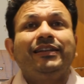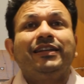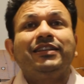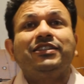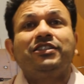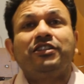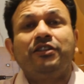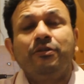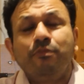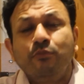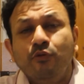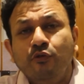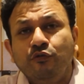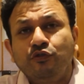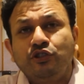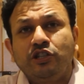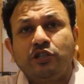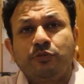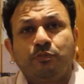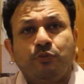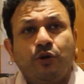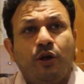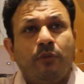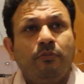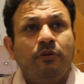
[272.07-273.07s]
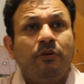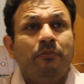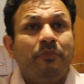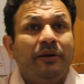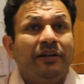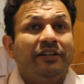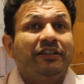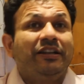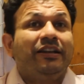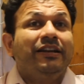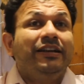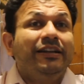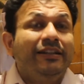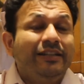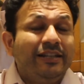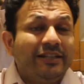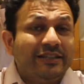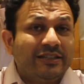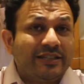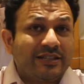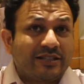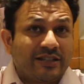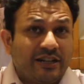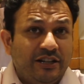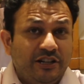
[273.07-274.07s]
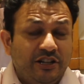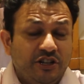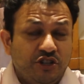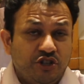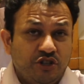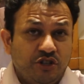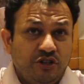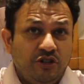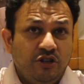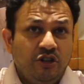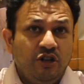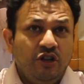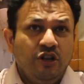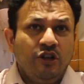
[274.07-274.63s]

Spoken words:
has removed this problem by deleting this condition.